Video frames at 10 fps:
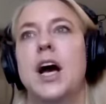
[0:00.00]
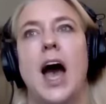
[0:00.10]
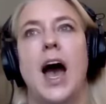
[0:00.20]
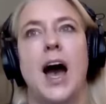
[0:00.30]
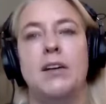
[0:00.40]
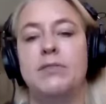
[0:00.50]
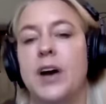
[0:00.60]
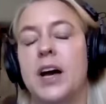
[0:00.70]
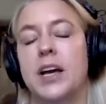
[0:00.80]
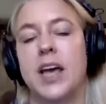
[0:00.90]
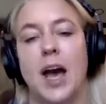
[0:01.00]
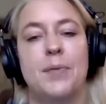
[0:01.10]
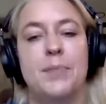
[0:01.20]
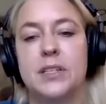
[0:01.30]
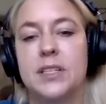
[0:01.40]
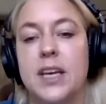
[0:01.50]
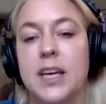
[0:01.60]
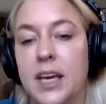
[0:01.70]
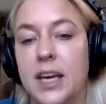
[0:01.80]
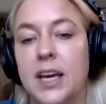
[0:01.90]
Have a chamomile
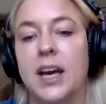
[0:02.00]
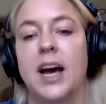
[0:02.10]
tea,